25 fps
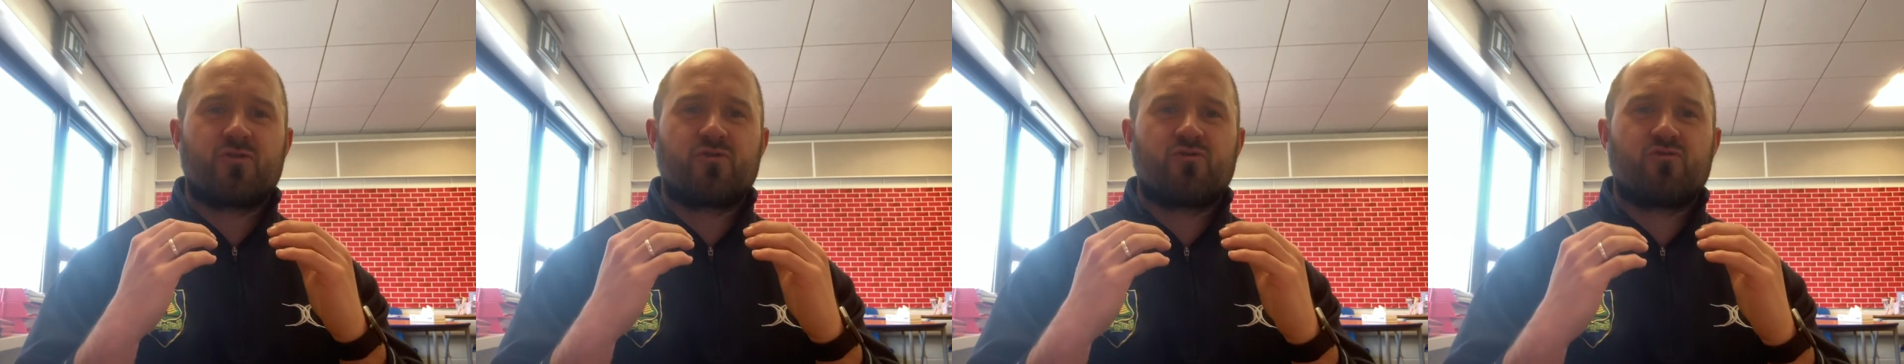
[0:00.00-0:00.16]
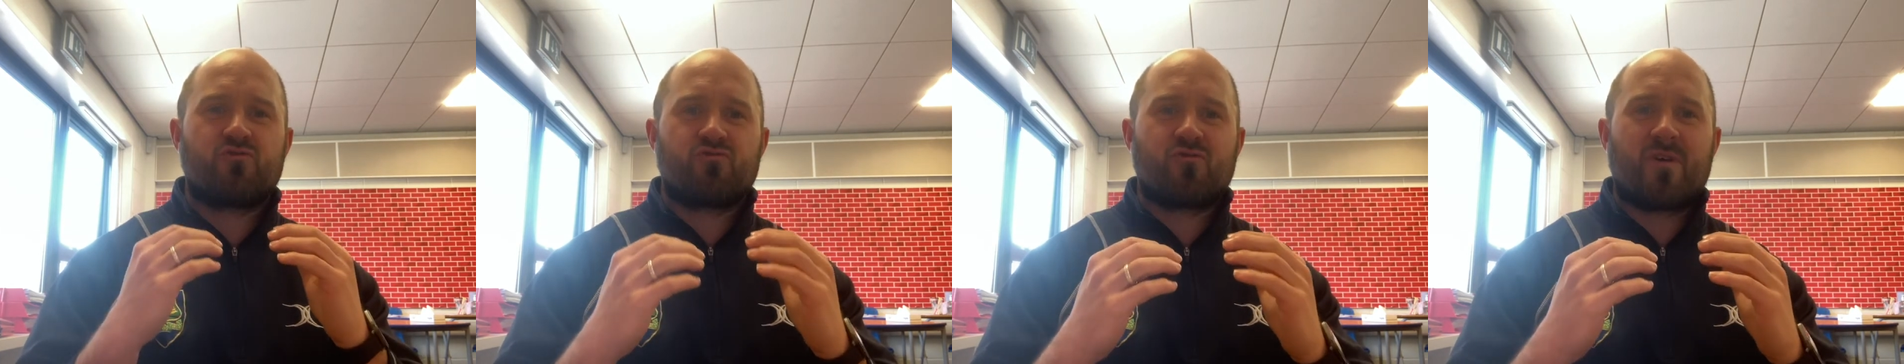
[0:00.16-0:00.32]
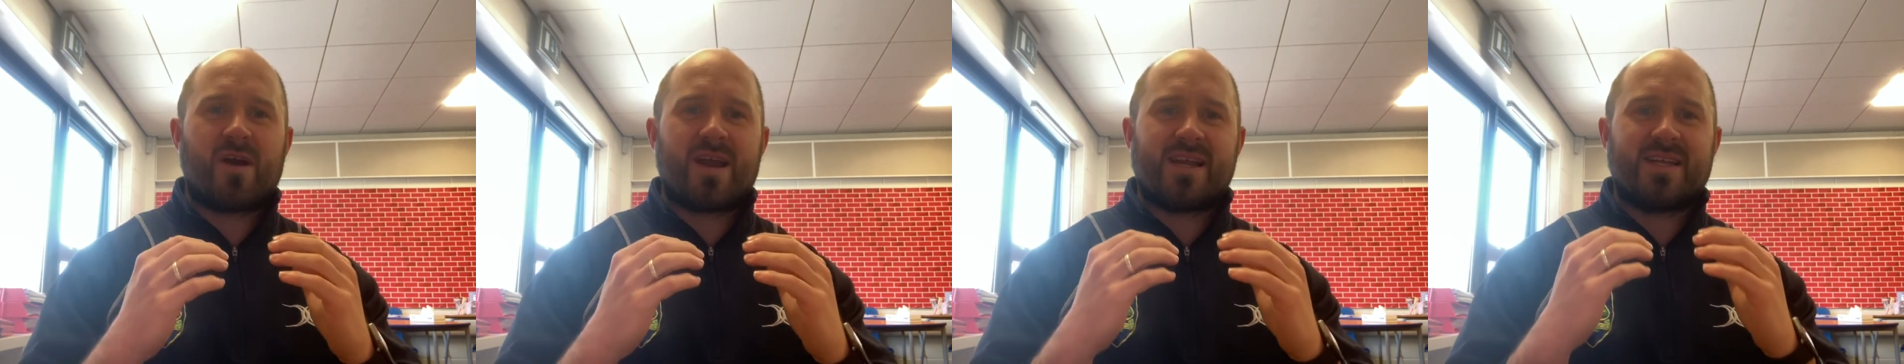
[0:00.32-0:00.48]

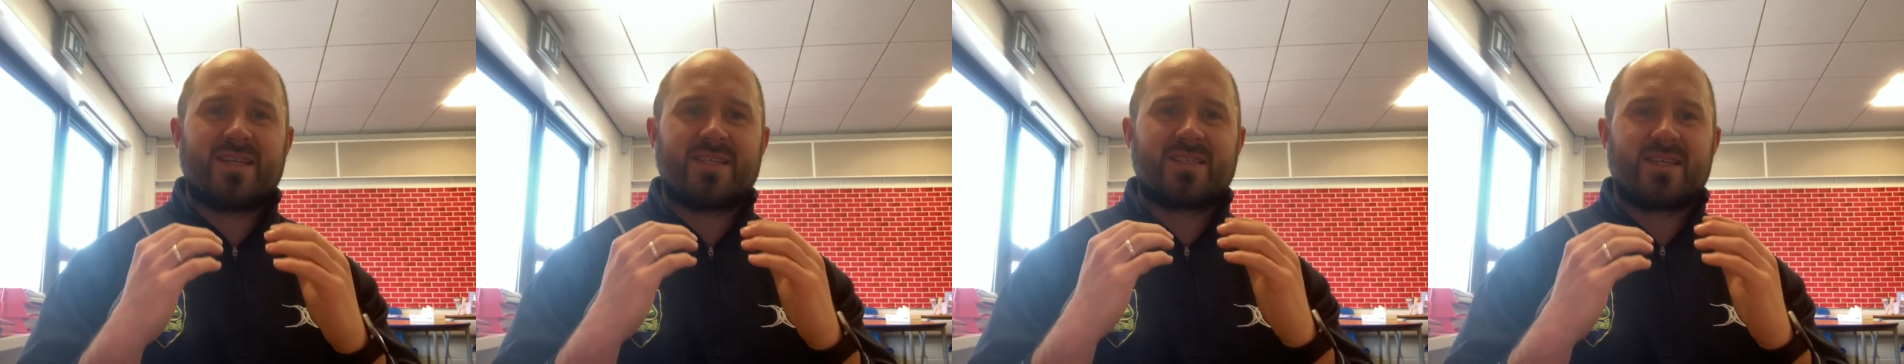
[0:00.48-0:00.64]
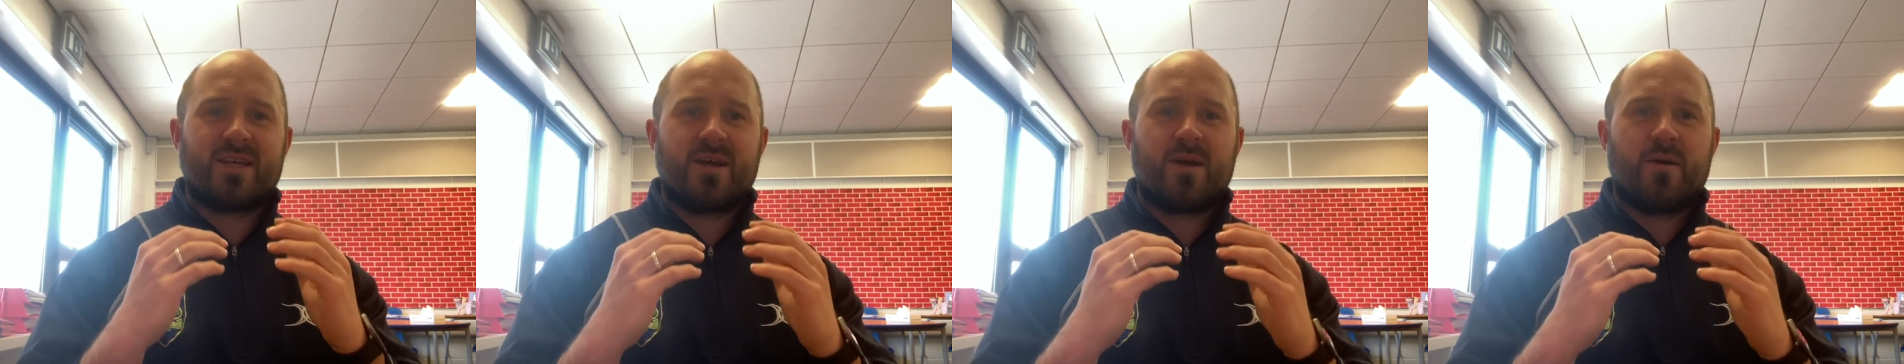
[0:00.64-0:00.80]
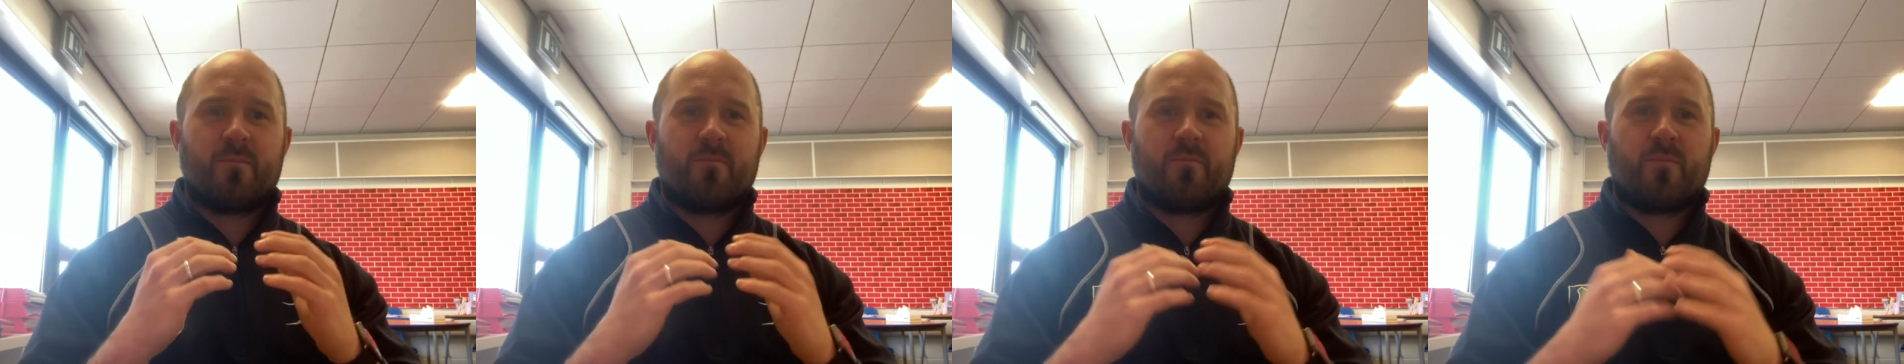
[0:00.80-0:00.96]

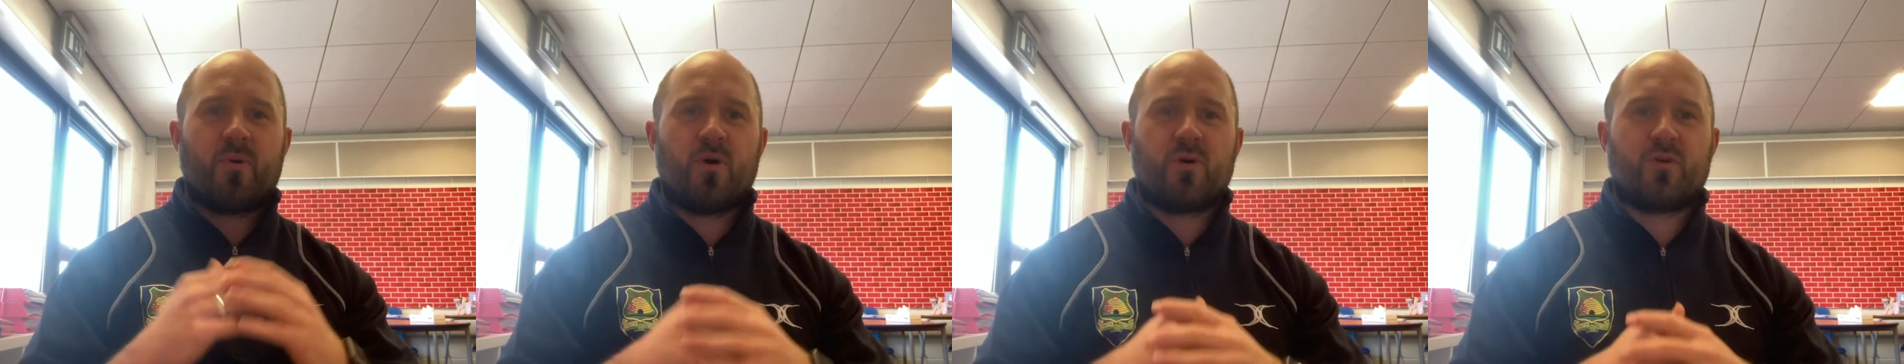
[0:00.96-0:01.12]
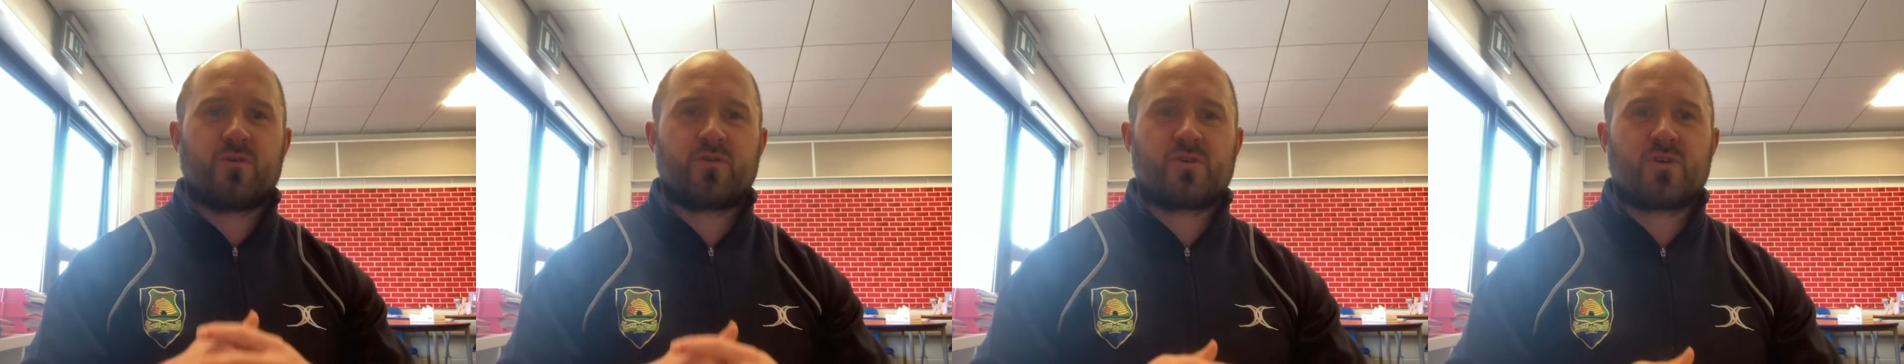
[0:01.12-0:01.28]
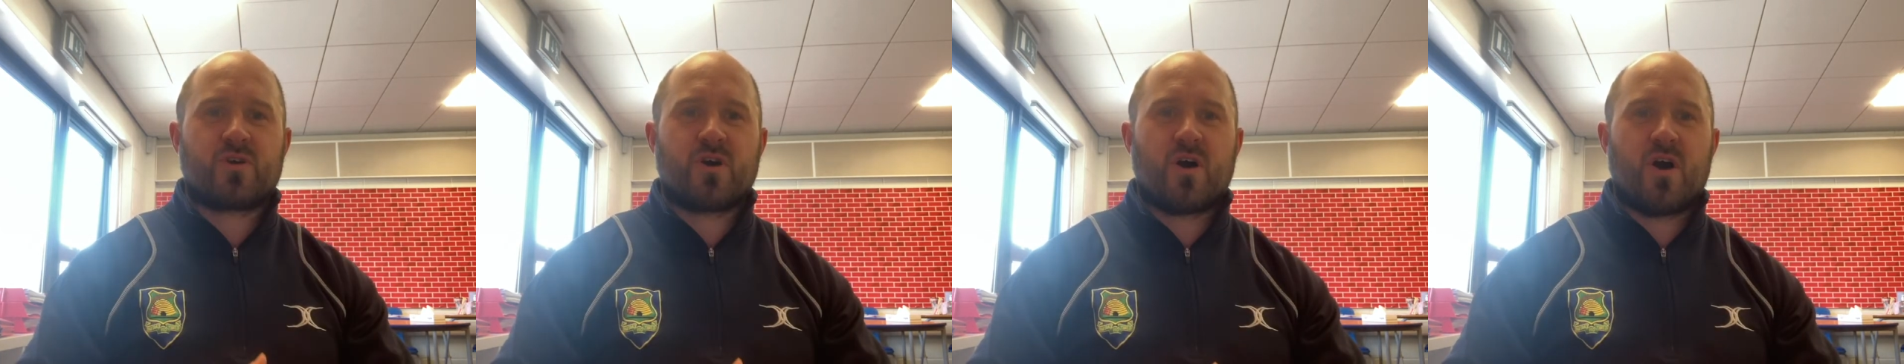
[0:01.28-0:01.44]
great
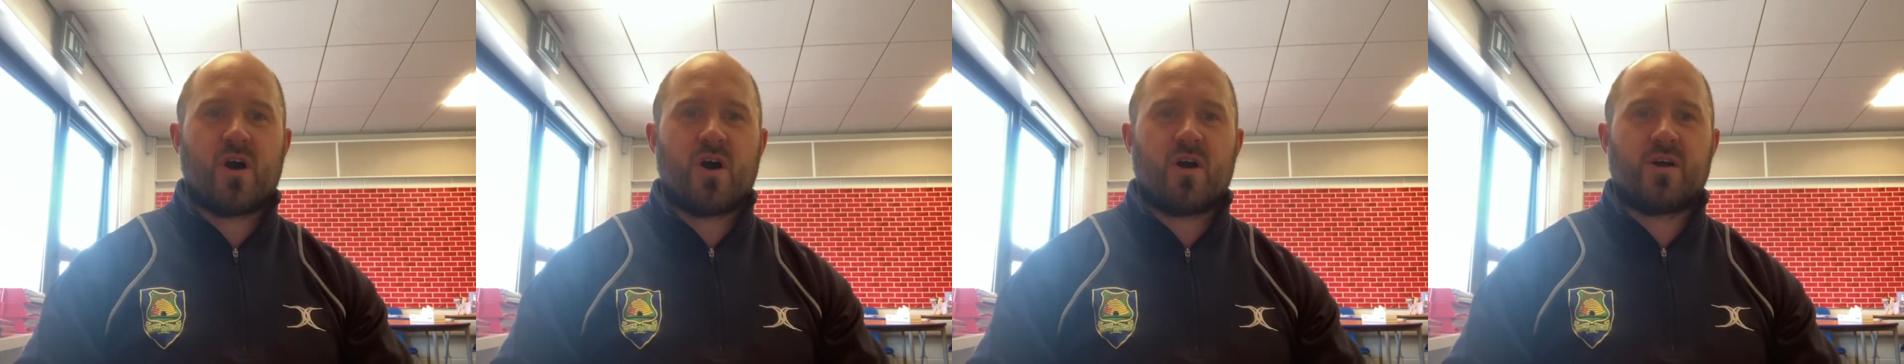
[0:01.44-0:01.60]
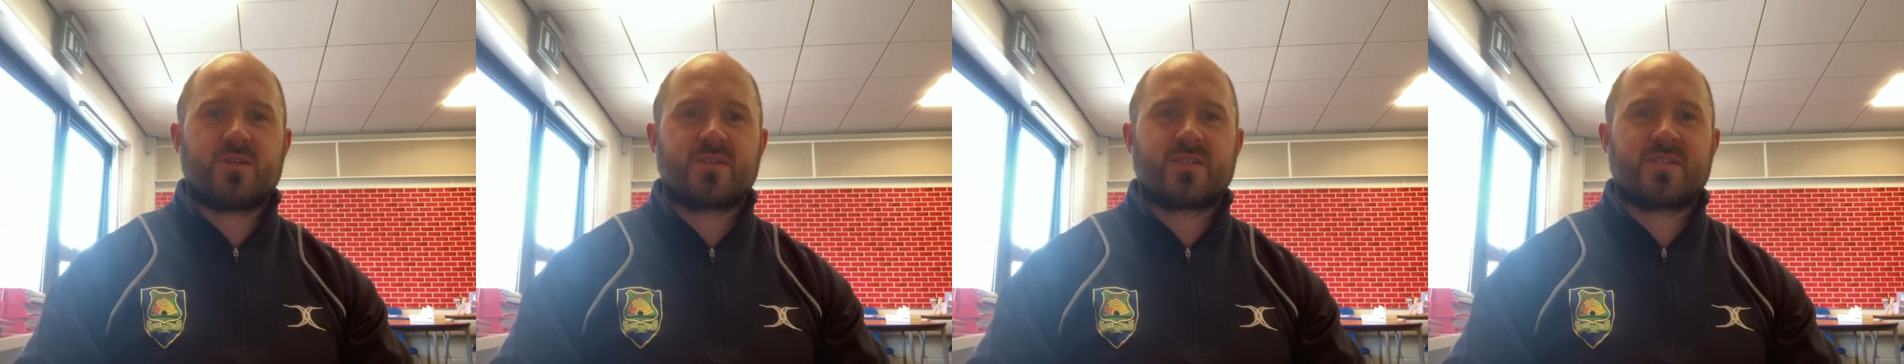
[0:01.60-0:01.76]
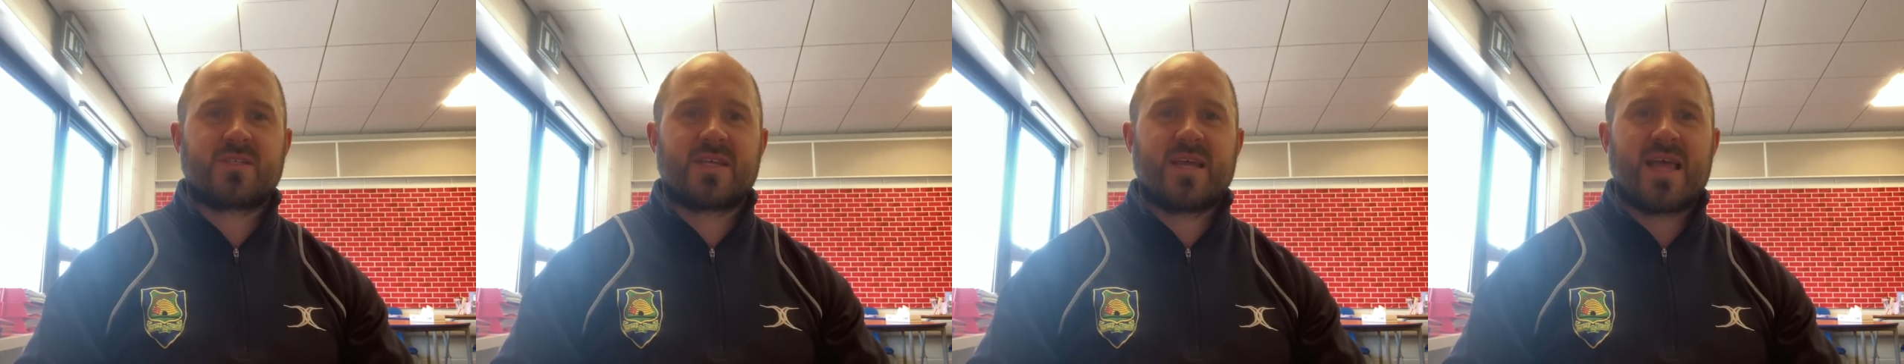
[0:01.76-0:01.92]

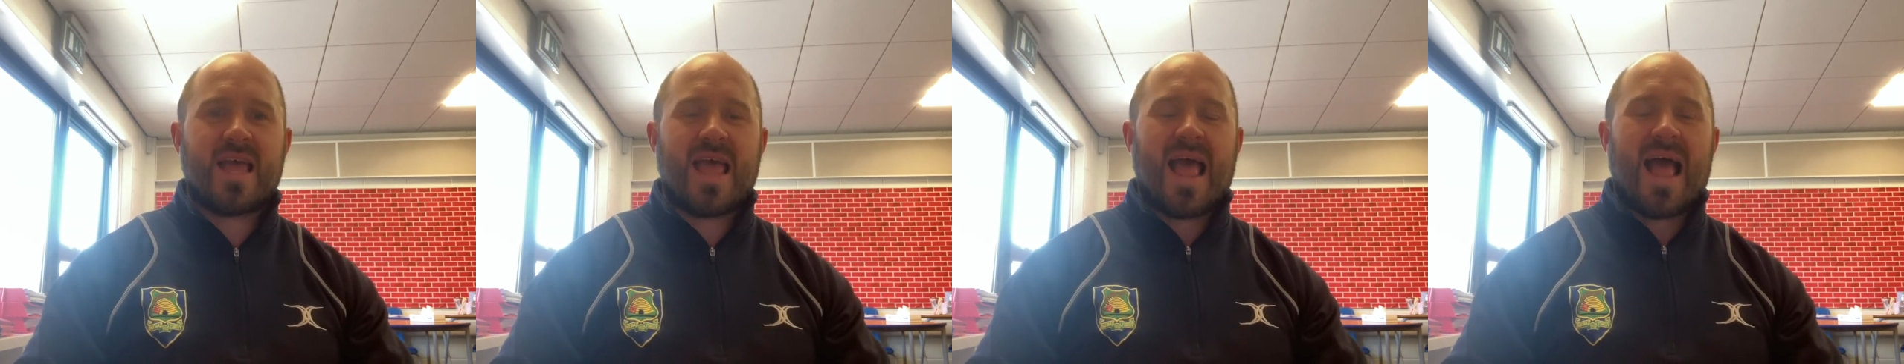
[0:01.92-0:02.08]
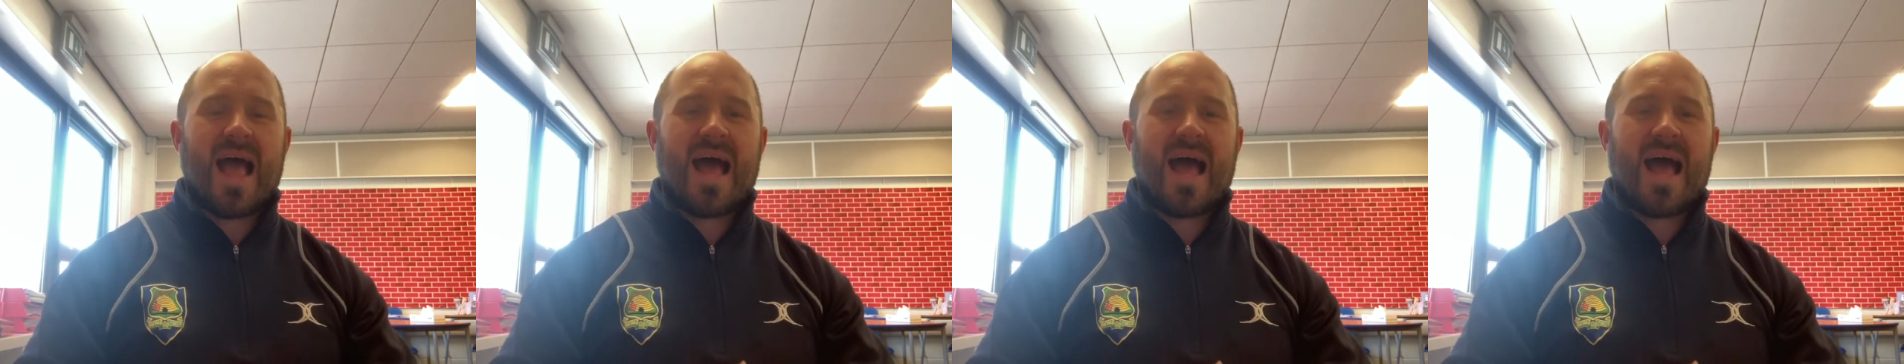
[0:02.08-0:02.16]
podcast.